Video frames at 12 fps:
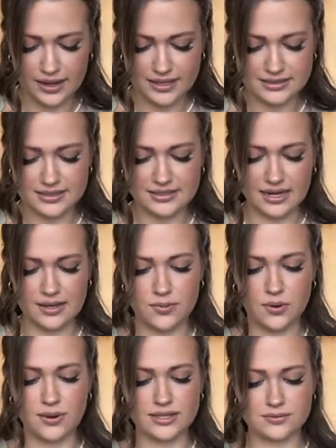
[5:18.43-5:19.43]
It's a
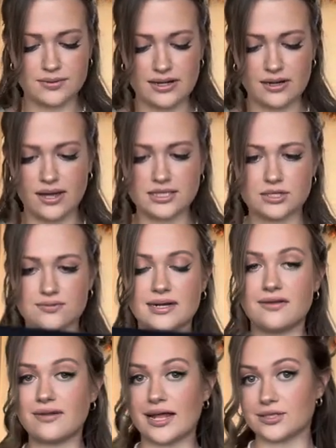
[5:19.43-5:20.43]
staple. It's really nice. It's really
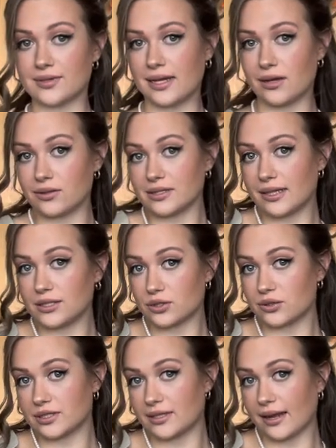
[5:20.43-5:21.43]
flattering and goes like this
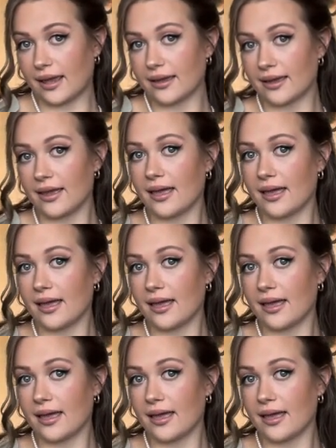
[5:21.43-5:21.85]
across the neck.